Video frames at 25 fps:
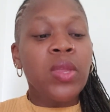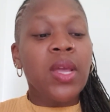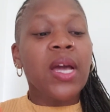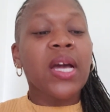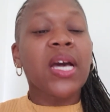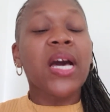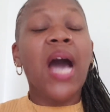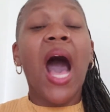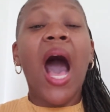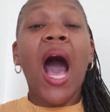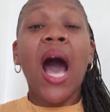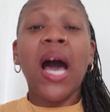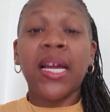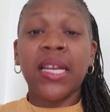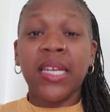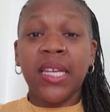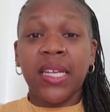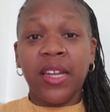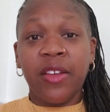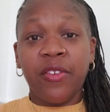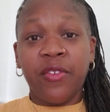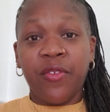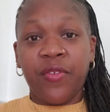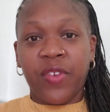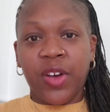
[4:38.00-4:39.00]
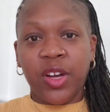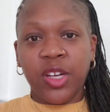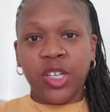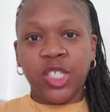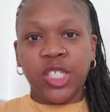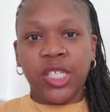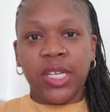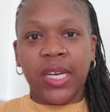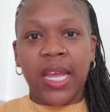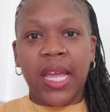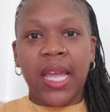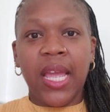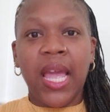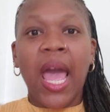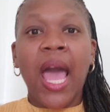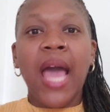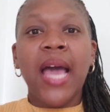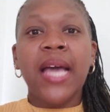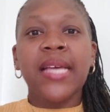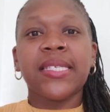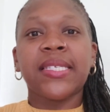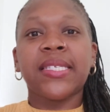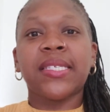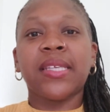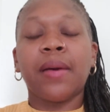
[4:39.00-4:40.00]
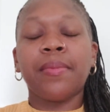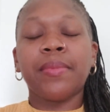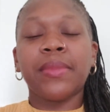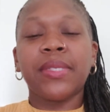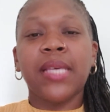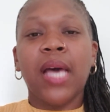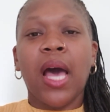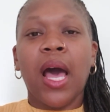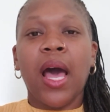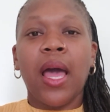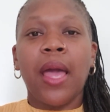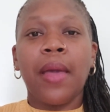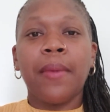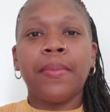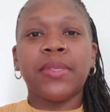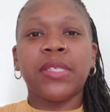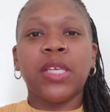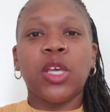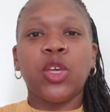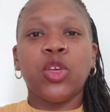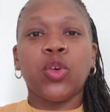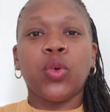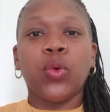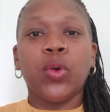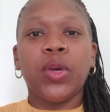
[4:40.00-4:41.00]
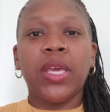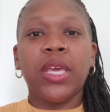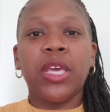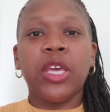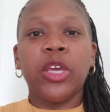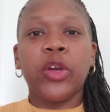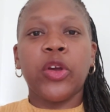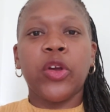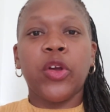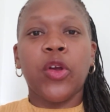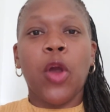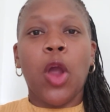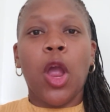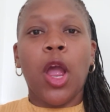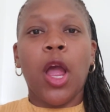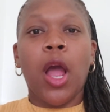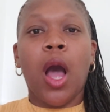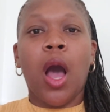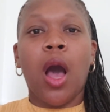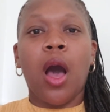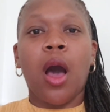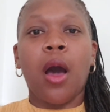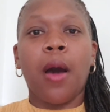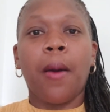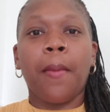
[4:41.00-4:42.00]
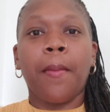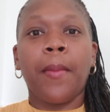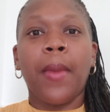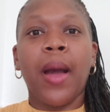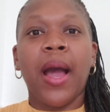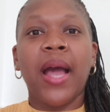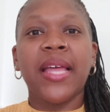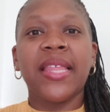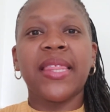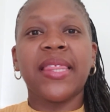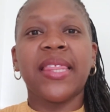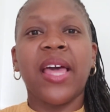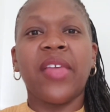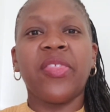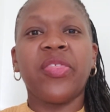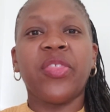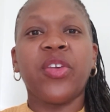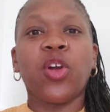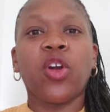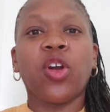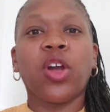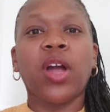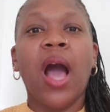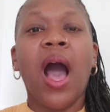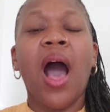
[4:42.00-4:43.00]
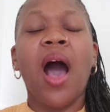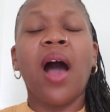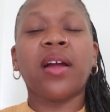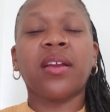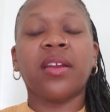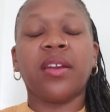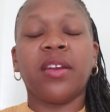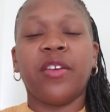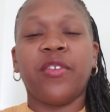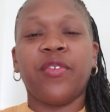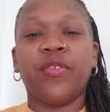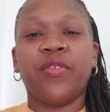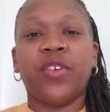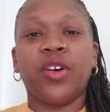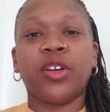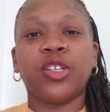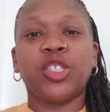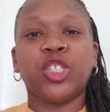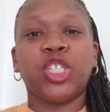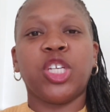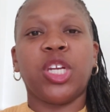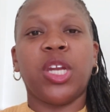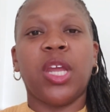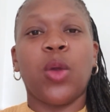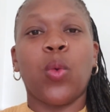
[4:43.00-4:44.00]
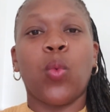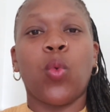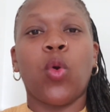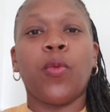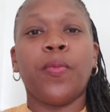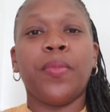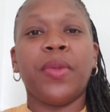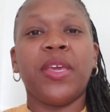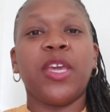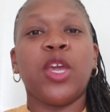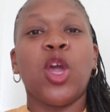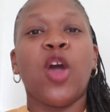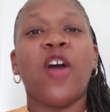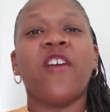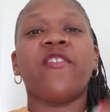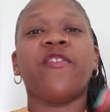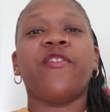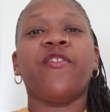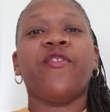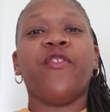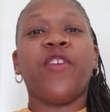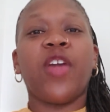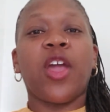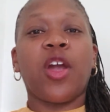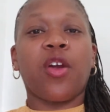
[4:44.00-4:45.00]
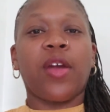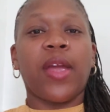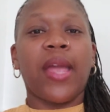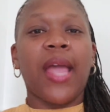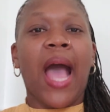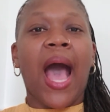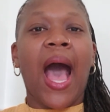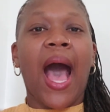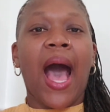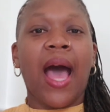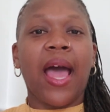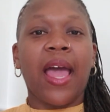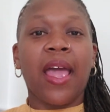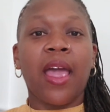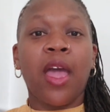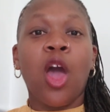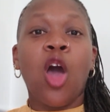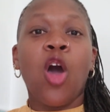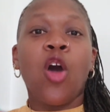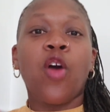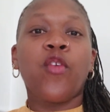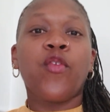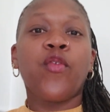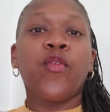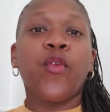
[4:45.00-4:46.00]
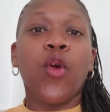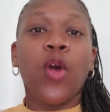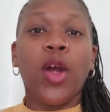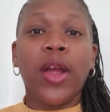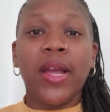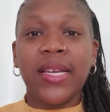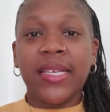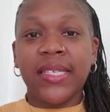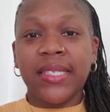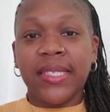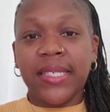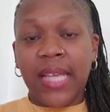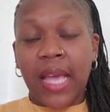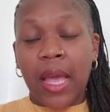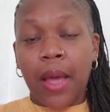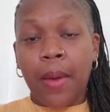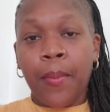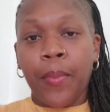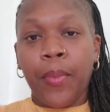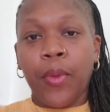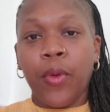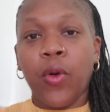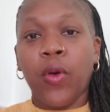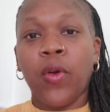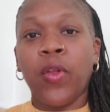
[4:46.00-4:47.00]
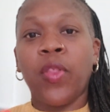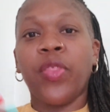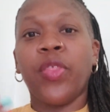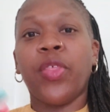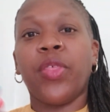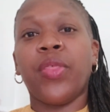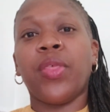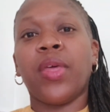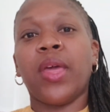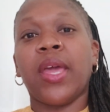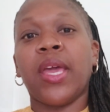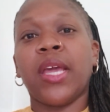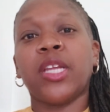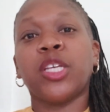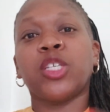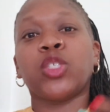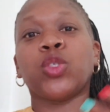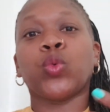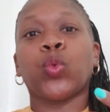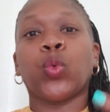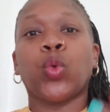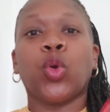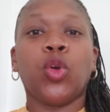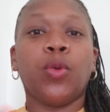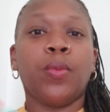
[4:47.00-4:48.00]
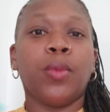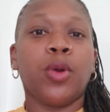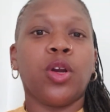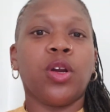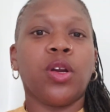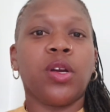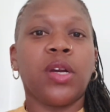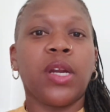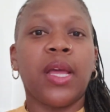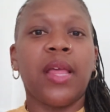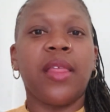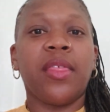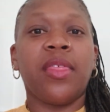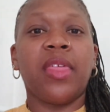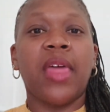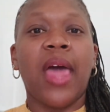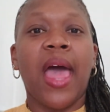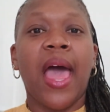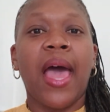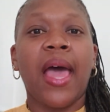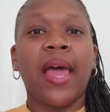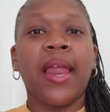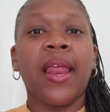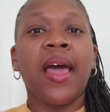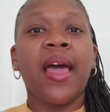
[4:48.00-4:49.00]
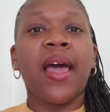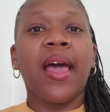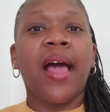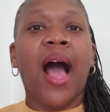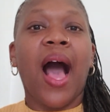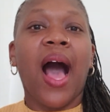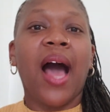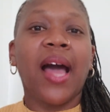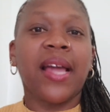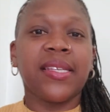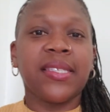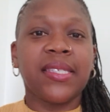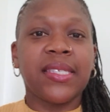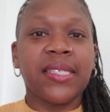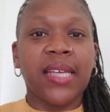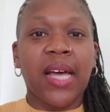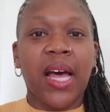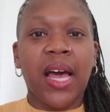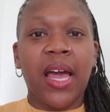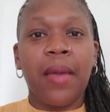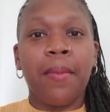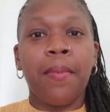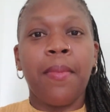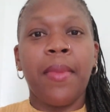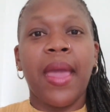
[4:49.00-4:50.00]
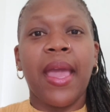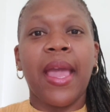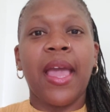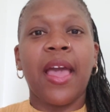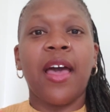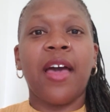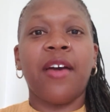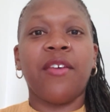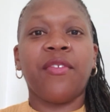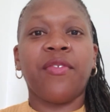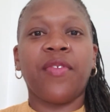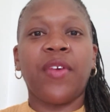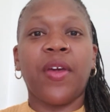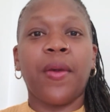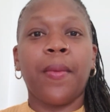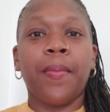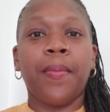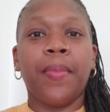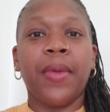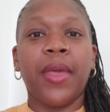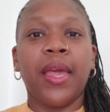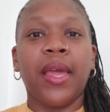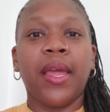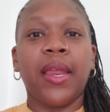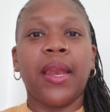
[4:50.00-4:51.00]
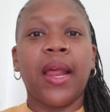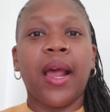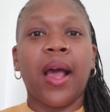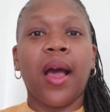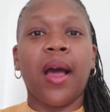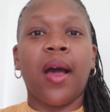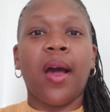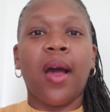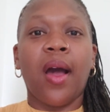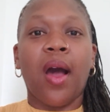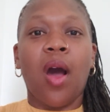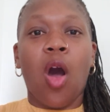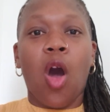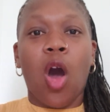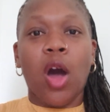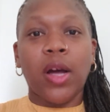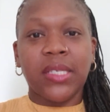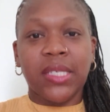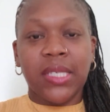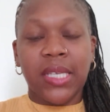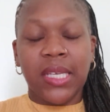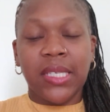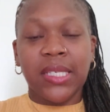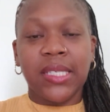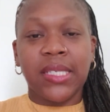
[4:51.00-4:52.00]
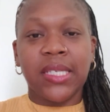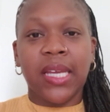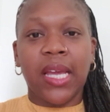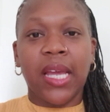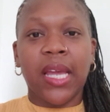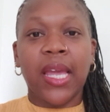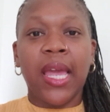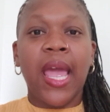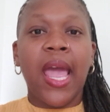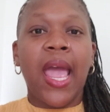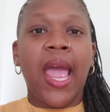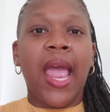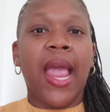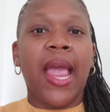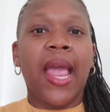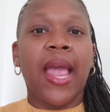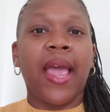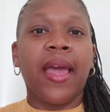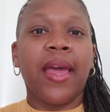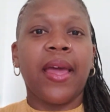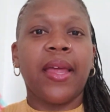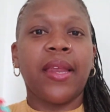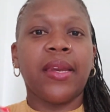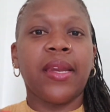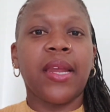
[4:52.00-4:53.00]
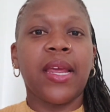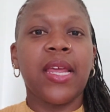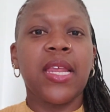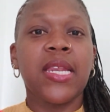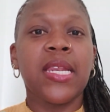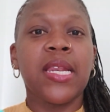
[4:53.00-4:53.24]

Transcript: Cognitive functioning. Sometimes you'll hear that their cognitive functioning will be very high. For example, it is rumored that Einstein may have been autistic, and